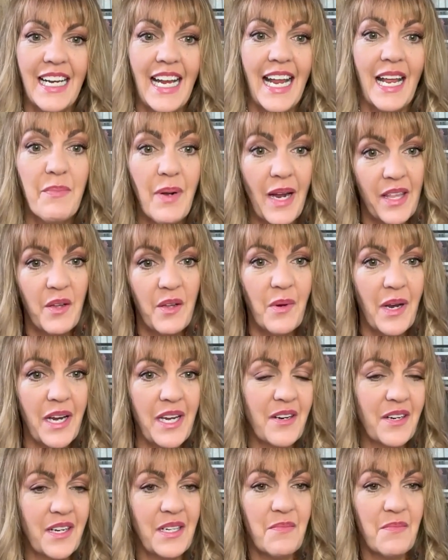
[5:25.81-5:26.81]
By the way,
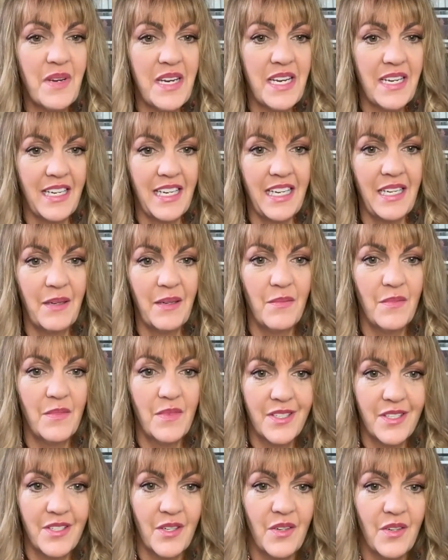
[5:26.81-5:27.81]
you're going to meet Kim
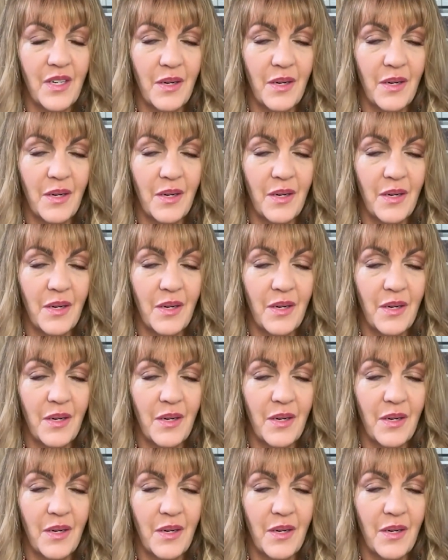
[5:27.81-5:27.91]
soon.